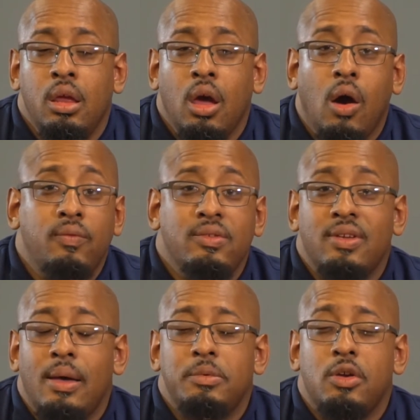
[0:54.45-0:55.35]

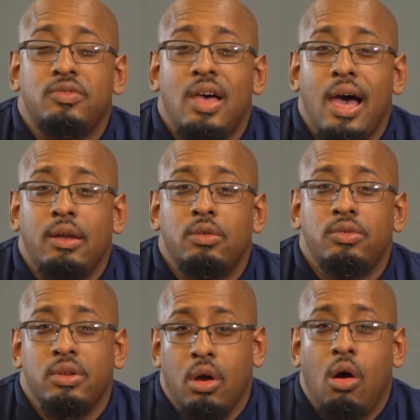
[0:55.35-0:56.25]
Oftentimes our
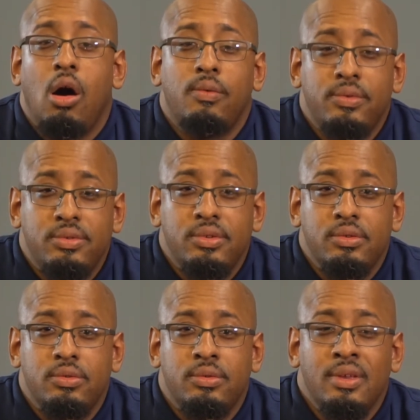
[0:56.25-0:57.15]
titles and our
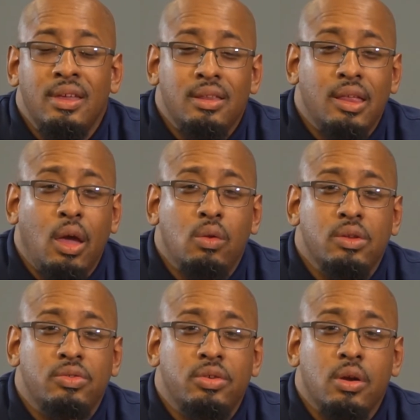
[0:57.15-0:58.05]
offices, they
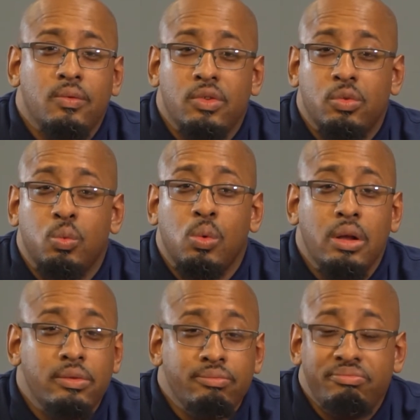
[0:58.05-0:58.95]
only serve as
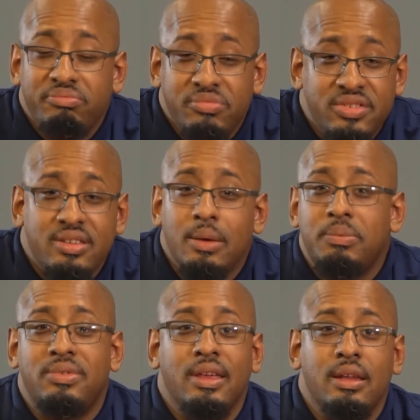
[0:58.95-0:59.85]
one
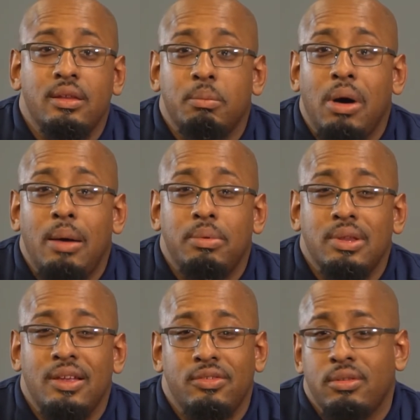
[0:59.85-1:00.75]
subset of the
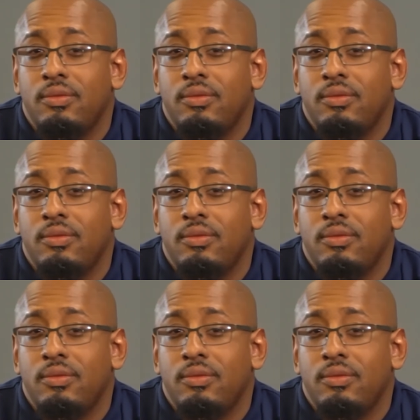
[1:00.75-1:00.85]
population,